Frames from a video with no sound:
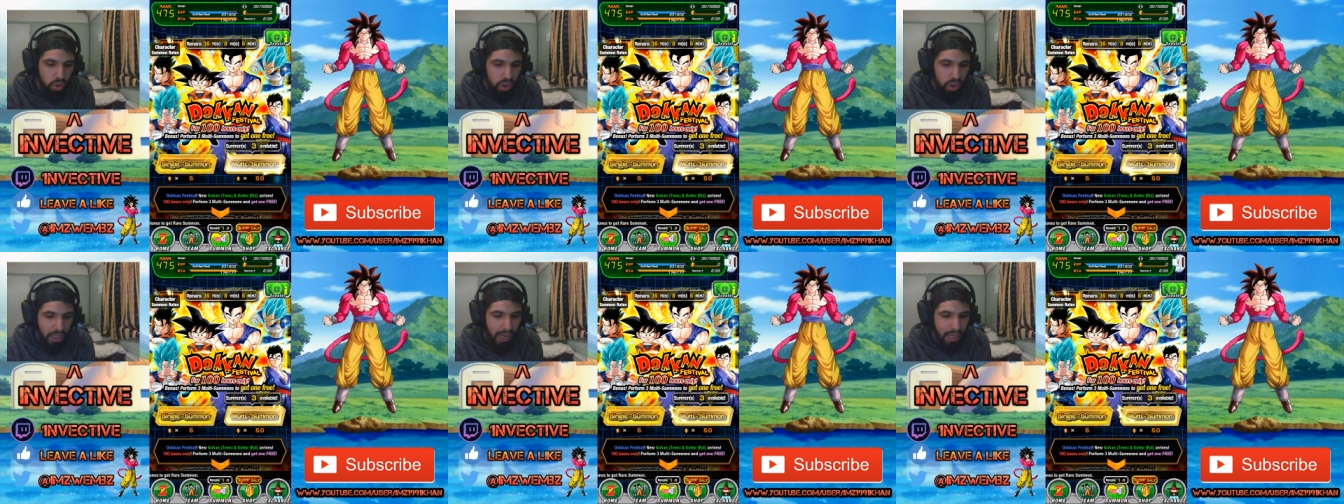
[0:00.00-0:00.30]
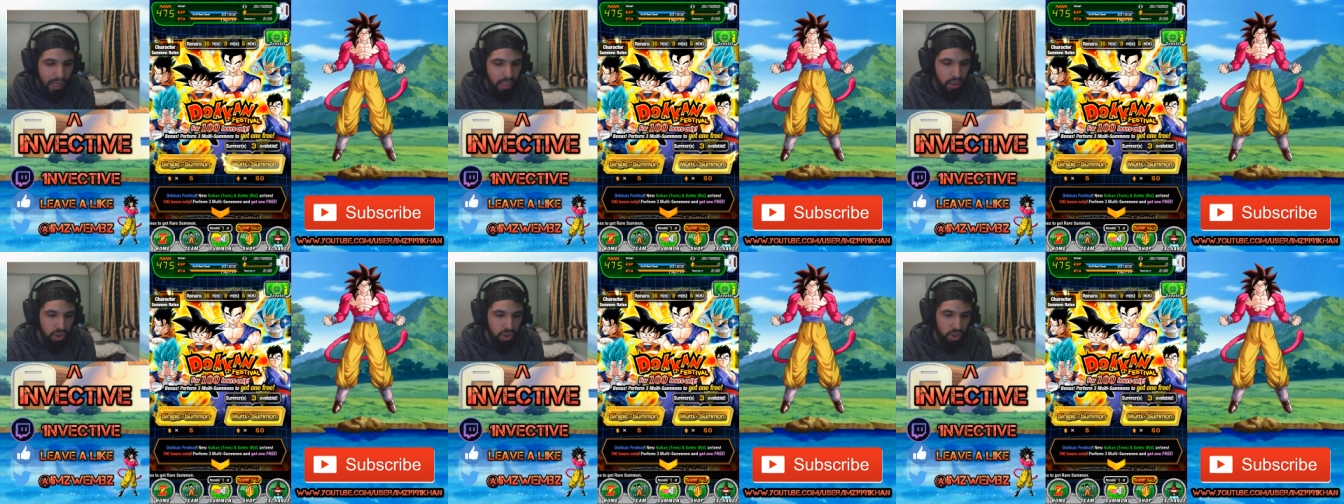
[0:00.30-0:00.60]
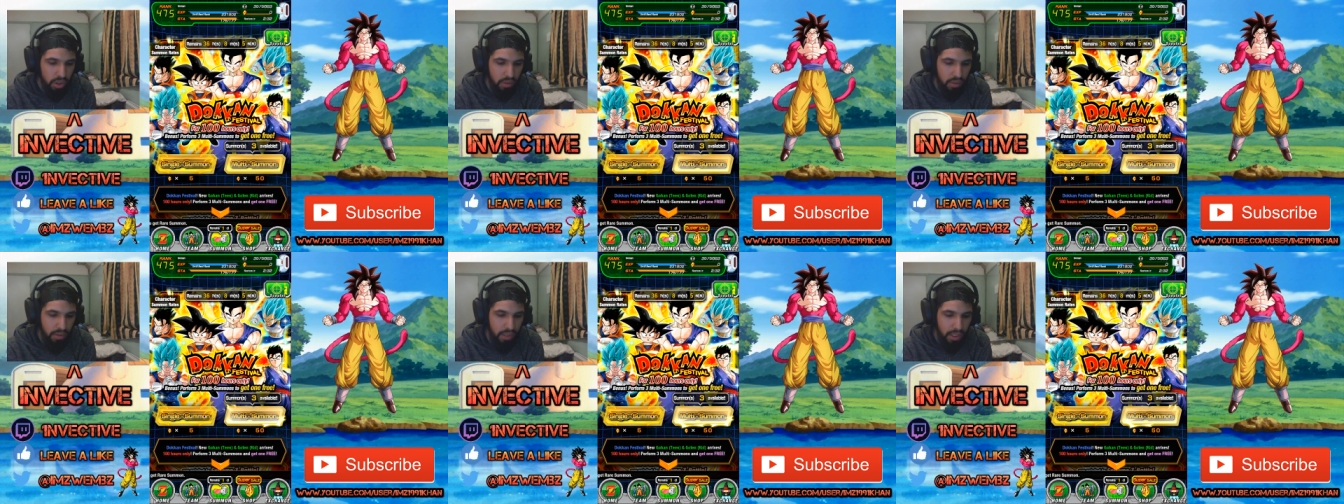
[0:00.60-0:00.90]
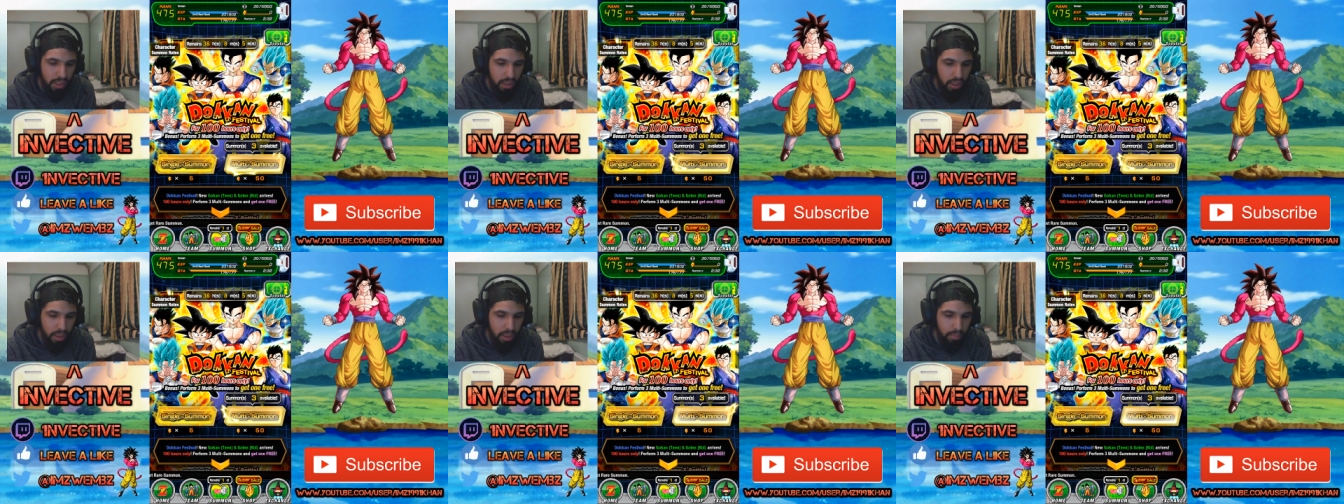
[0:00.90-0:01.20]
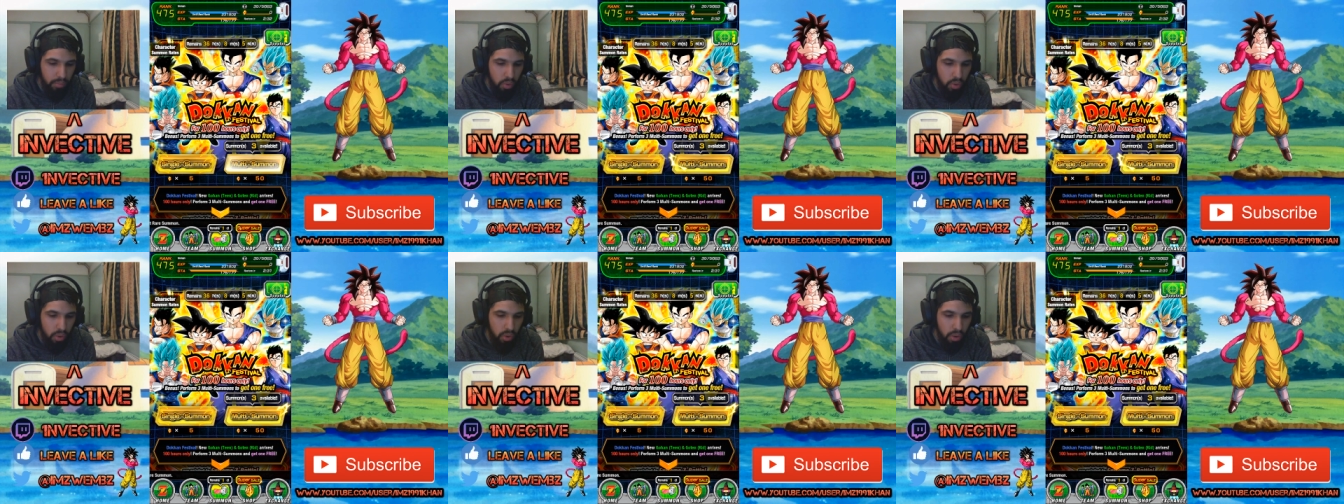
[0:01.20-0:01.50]
challenges. They need
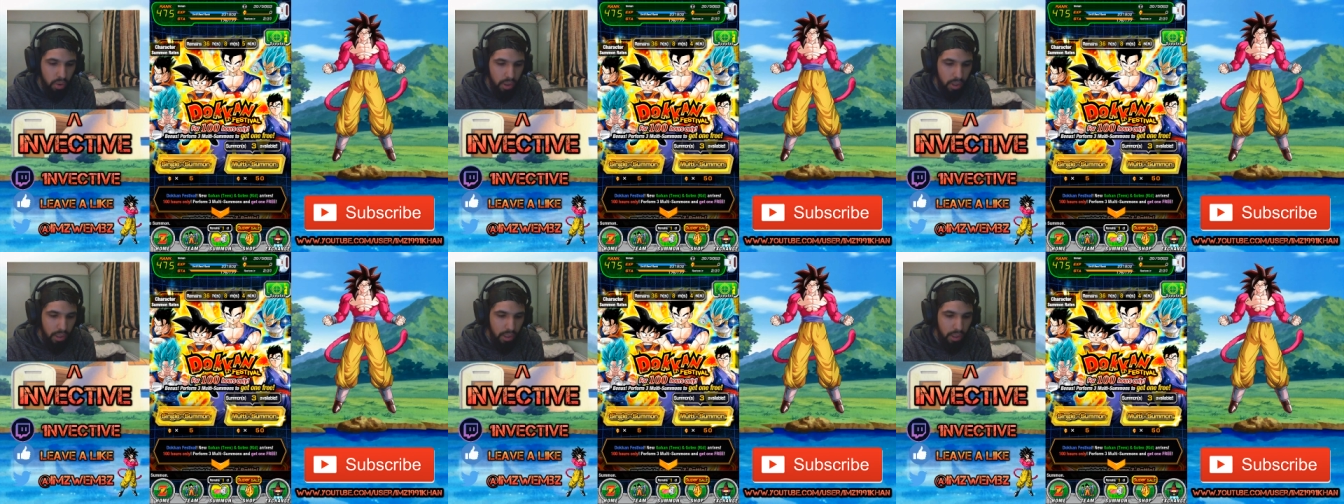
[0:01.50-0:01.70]
to do